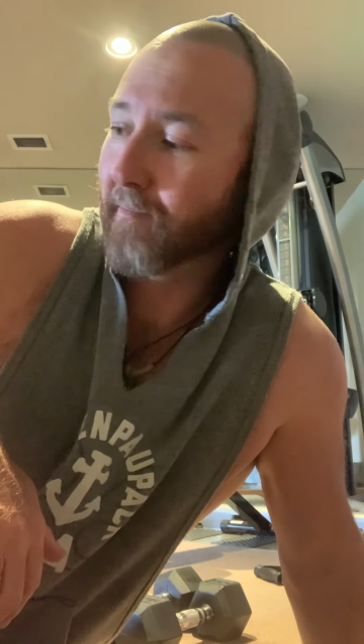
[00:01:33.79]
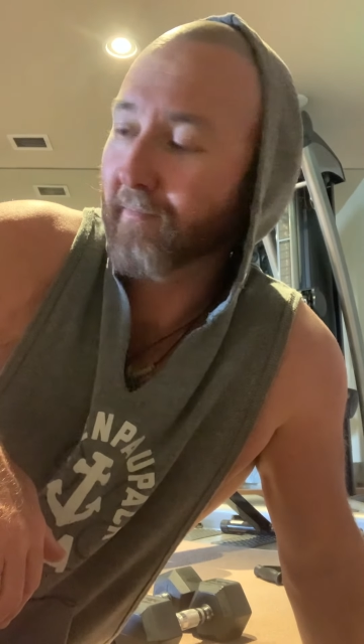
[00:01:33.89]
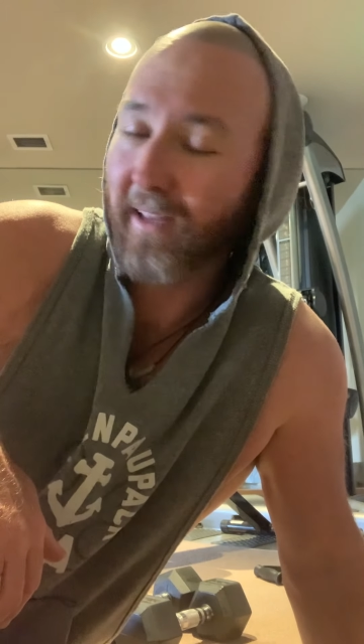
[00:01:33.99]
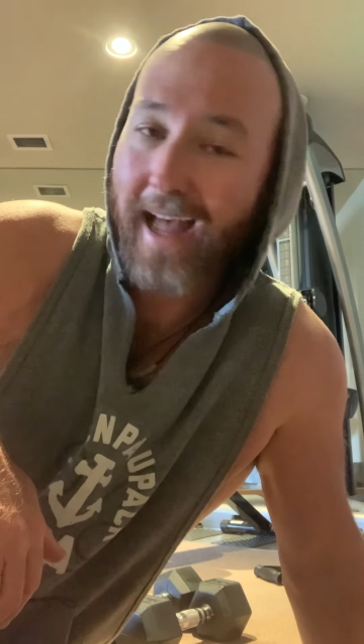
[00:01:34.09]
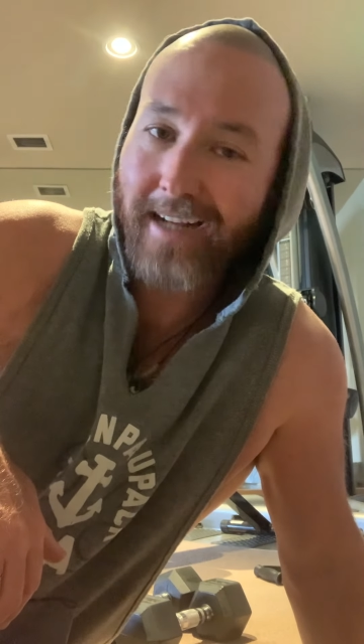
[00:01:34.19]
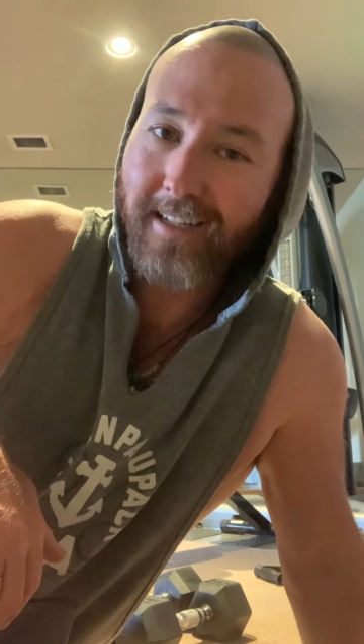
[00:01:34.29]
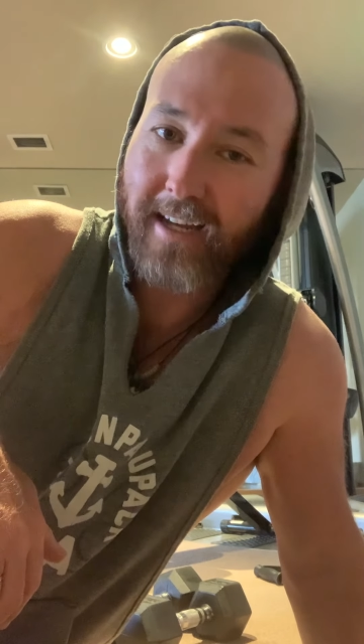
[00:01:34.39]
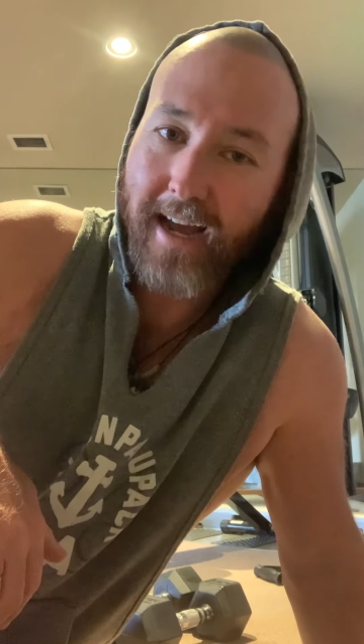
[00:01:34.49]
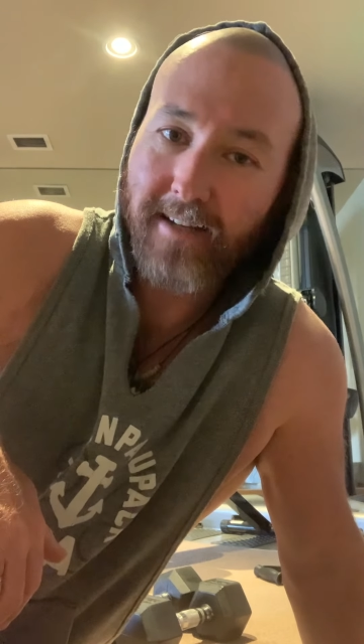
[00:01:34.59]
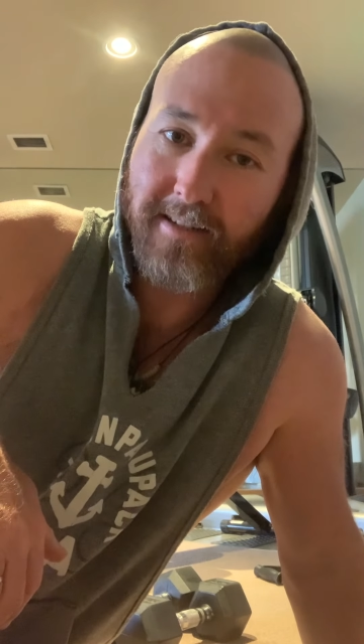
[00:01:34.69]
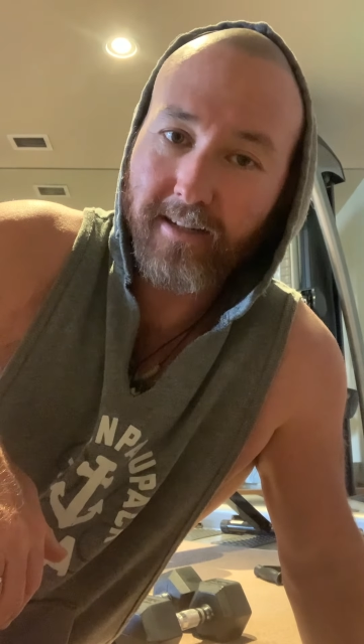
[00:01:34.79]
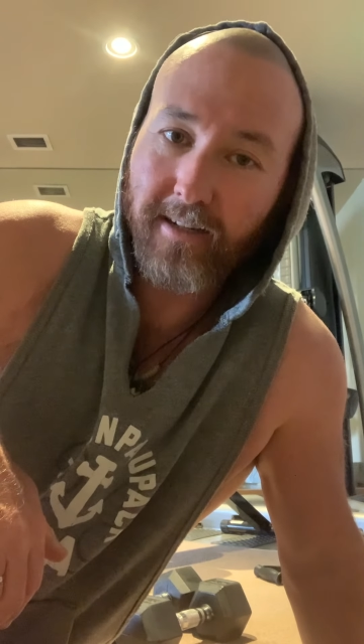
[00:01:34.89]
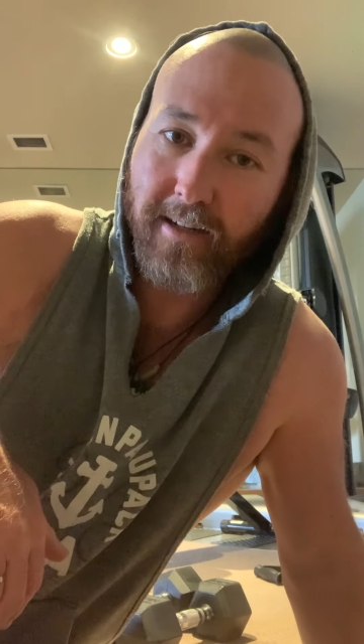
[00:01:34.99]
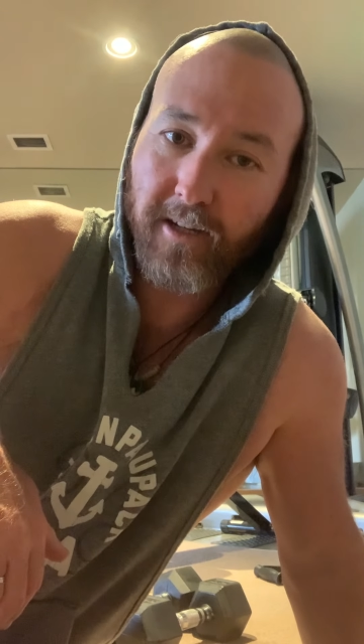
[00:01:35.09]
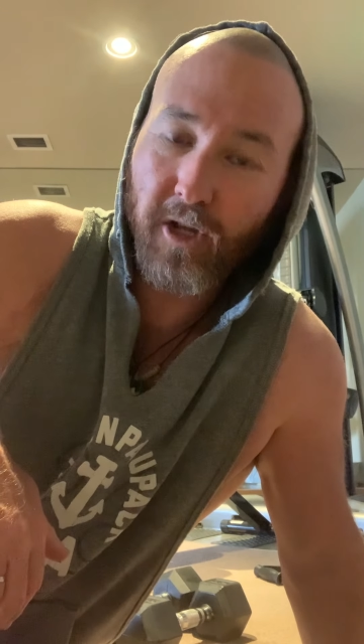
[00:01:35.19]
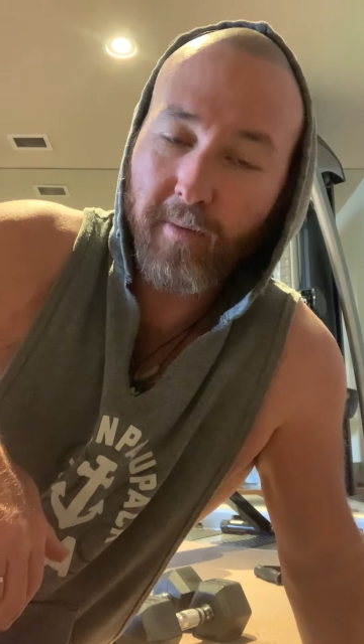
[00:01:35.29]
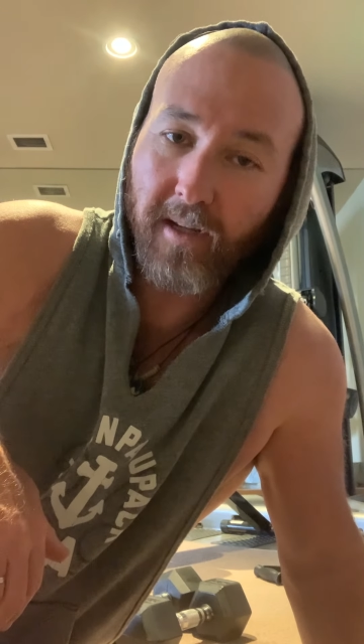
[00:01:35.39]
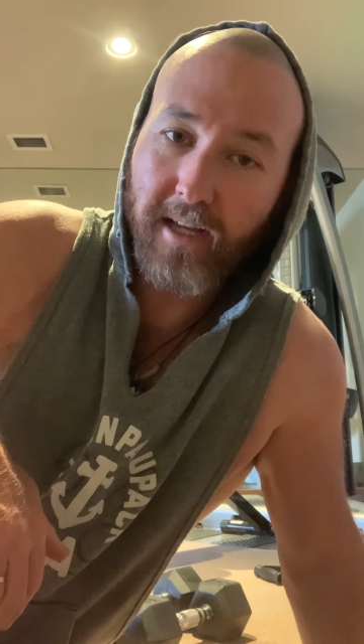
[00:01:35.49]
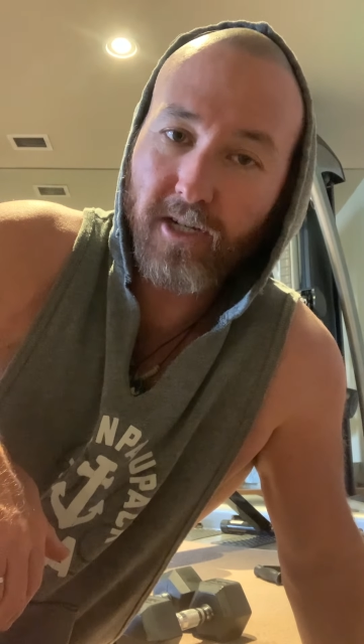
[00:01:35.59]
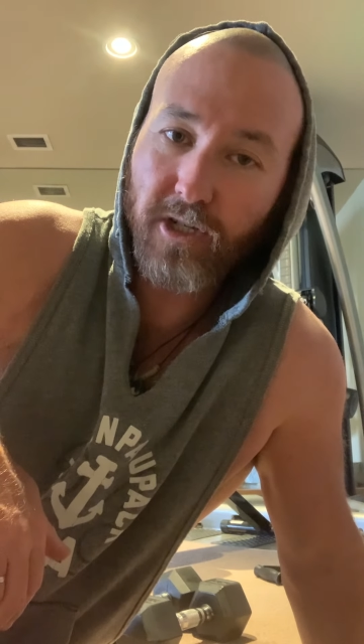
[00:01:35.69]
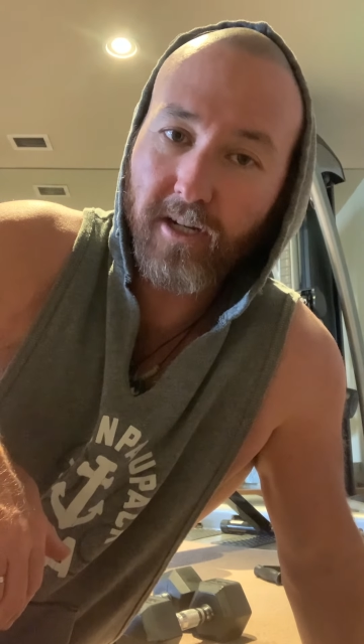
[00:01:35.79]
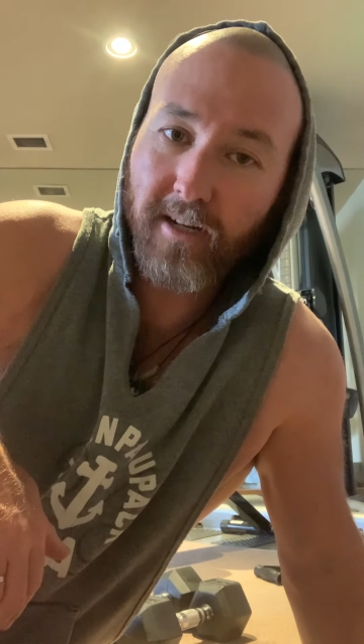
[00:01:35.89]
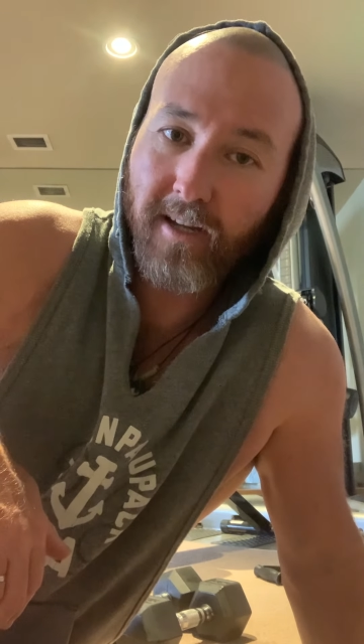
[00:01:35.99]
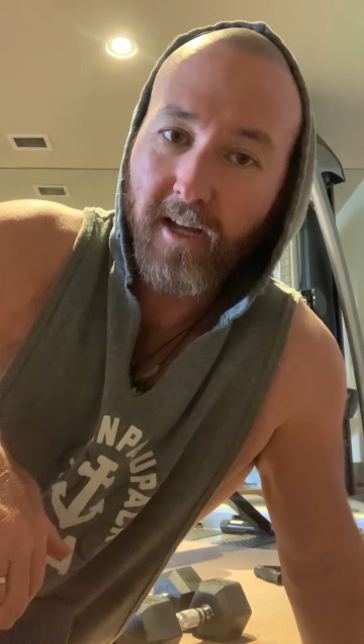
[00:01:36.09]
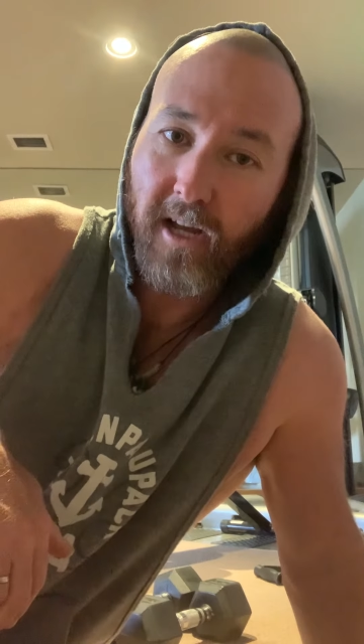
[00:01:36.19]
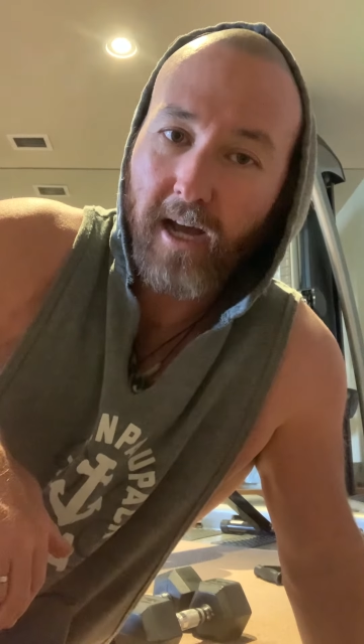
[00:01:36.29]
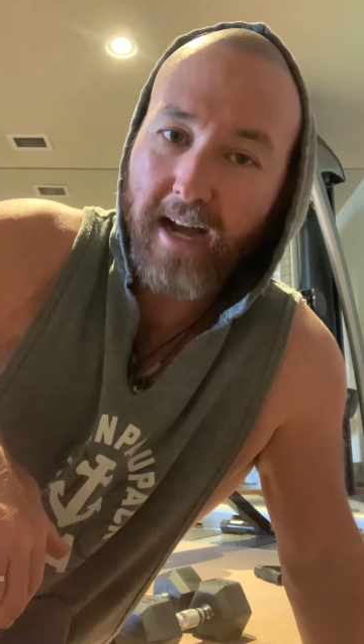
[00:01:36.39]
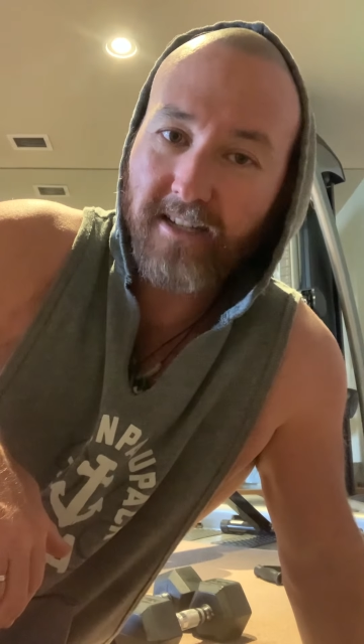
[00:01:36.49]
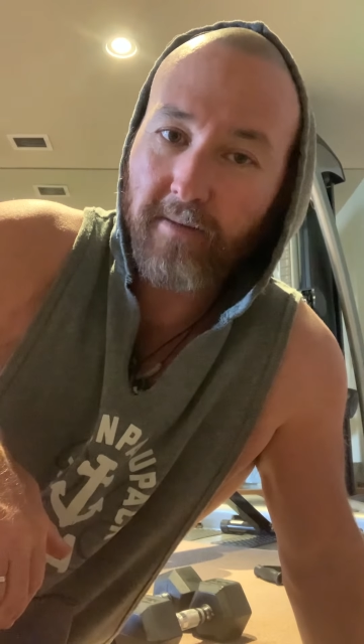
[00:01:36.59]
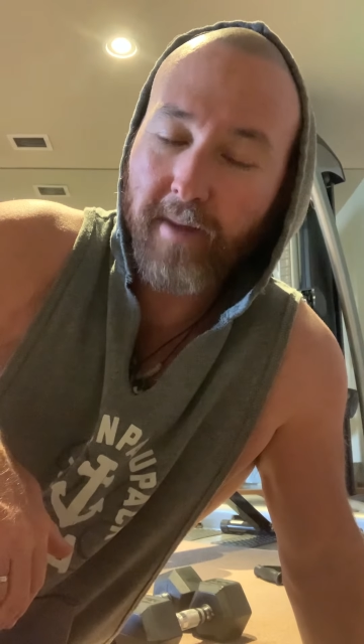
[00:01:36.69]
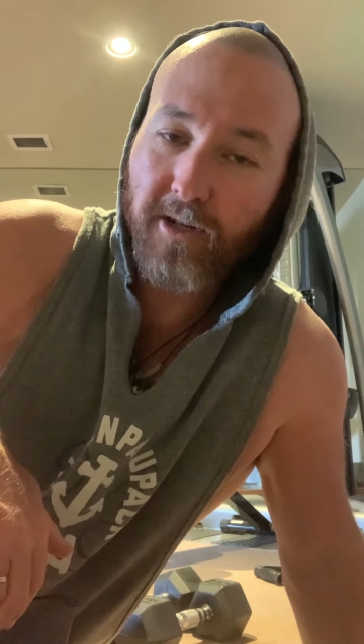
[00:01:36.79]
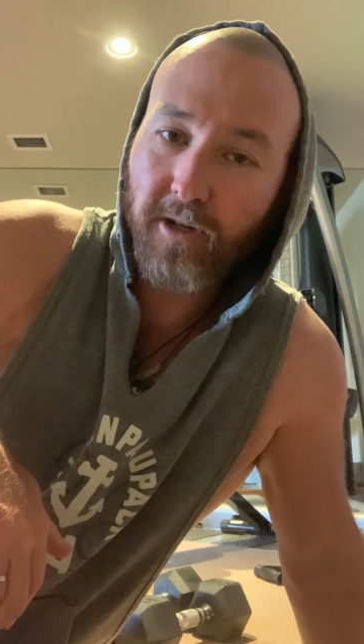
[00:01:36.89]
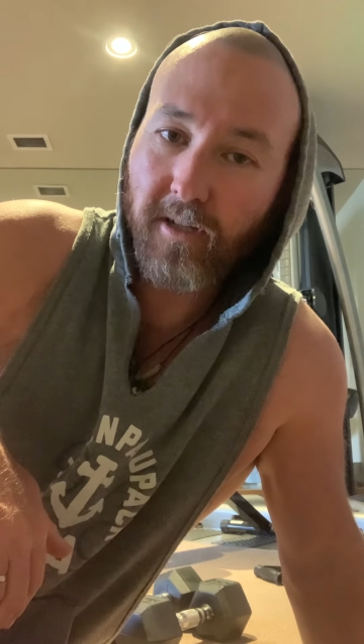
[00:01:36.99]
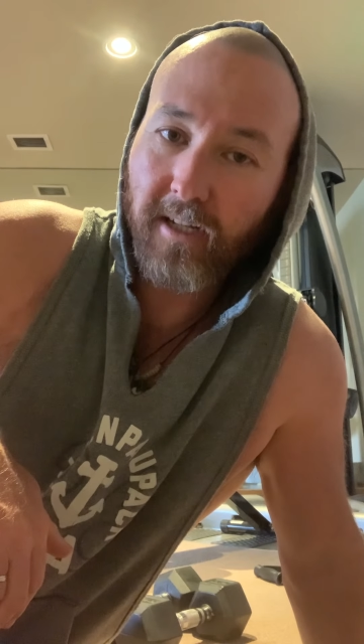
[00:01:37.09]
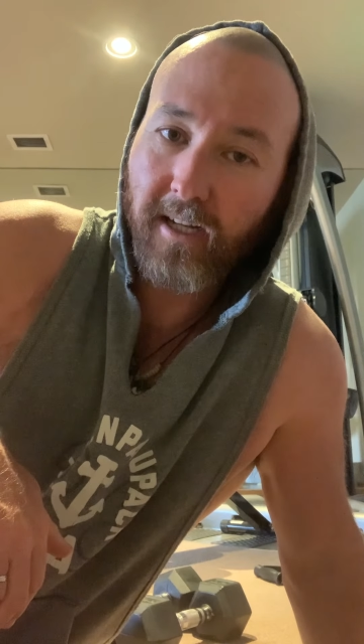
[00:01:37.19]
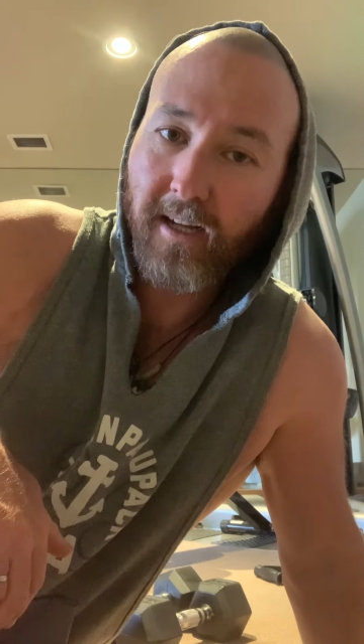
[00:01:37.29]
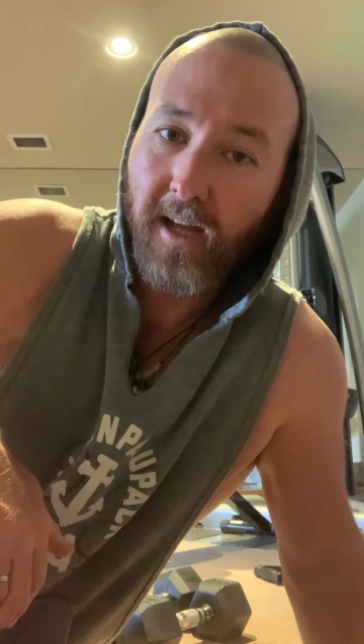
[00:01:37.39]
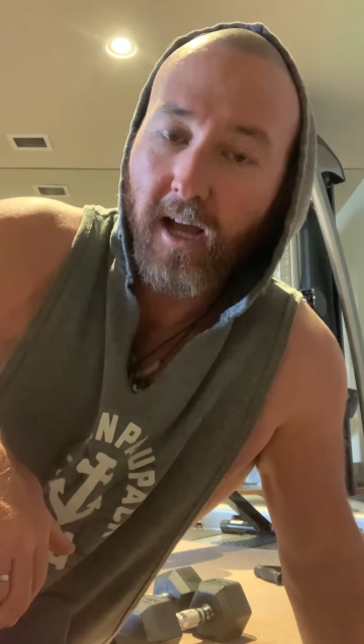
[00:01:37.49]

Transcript: lactic acid accumulation isometrically,